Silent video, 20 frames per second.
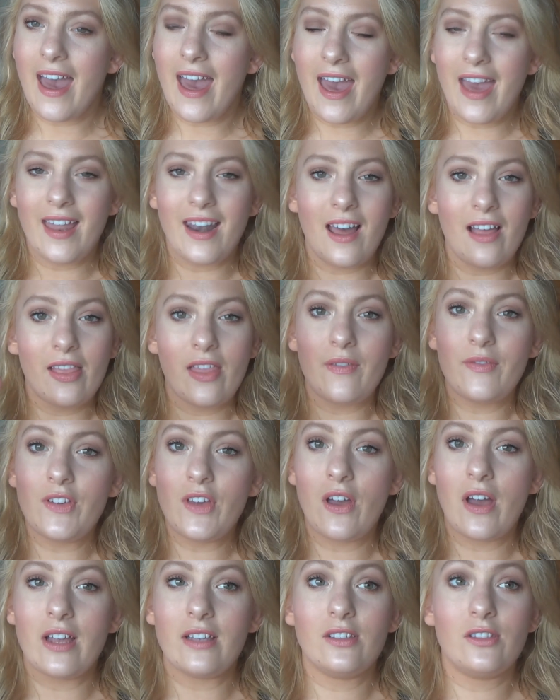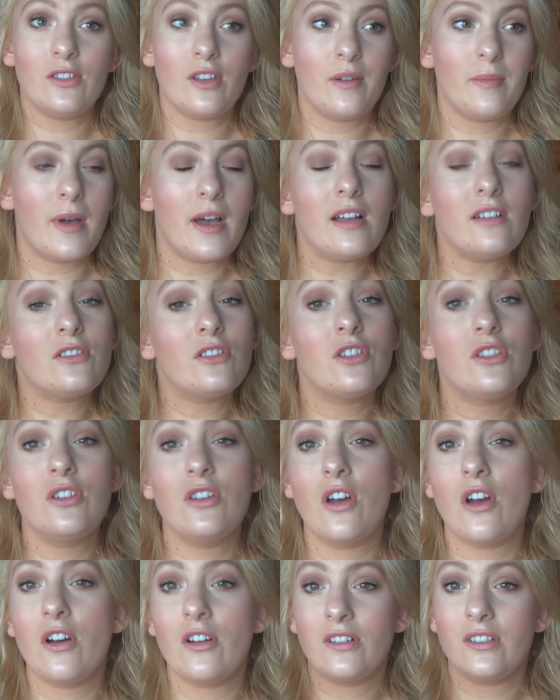and I love you guys so much.
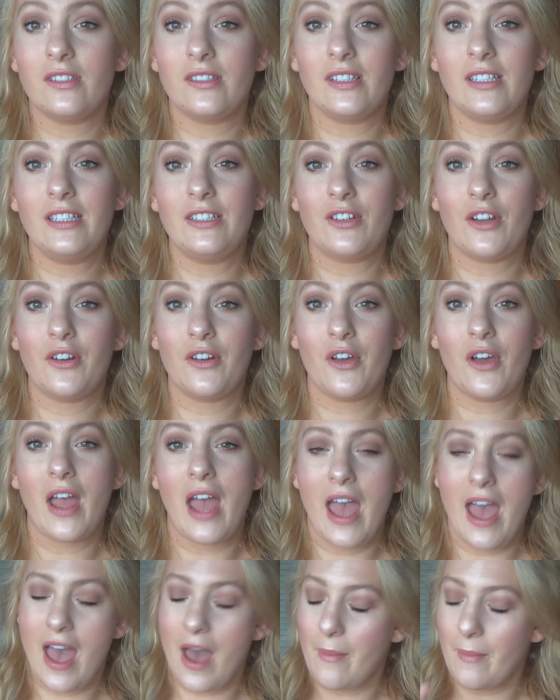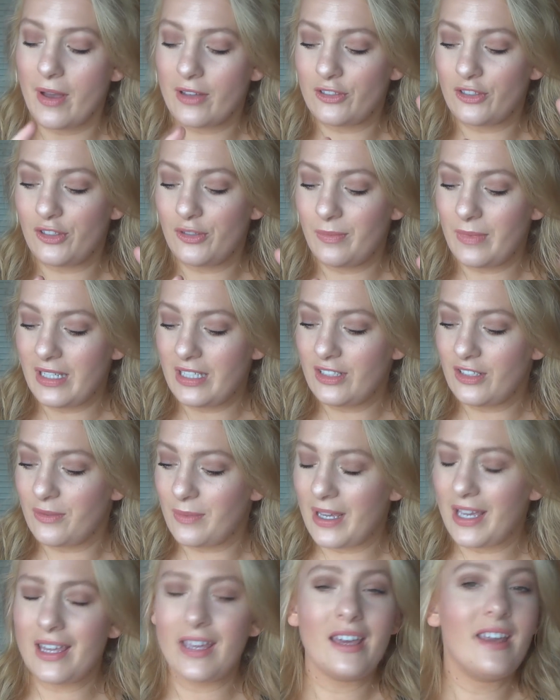You honestly don't know how much you mean to
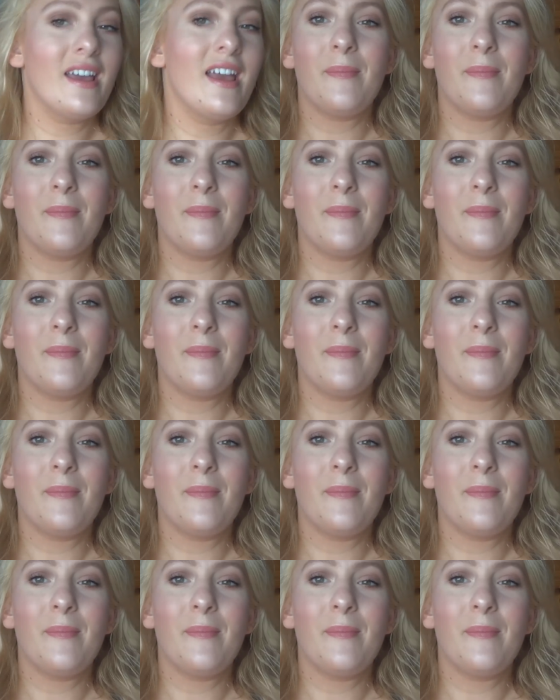me.